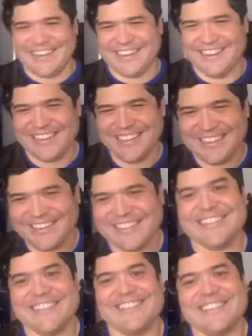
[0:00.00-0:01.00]

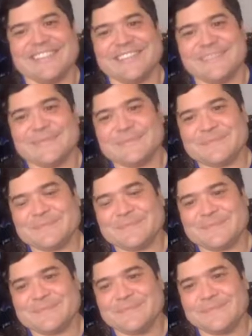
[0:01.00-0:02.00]

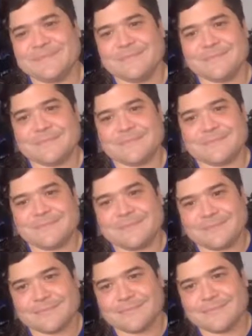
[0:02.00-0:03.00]

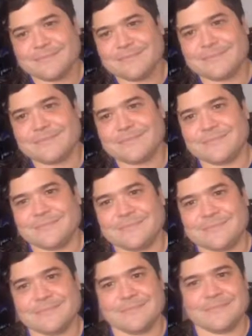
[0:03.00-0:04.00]

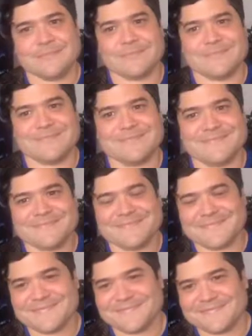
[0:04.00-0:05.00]

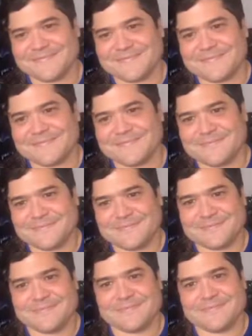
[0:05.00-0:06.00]

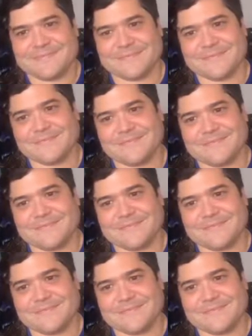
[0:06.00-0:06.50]
No words are spoken by the person on screen.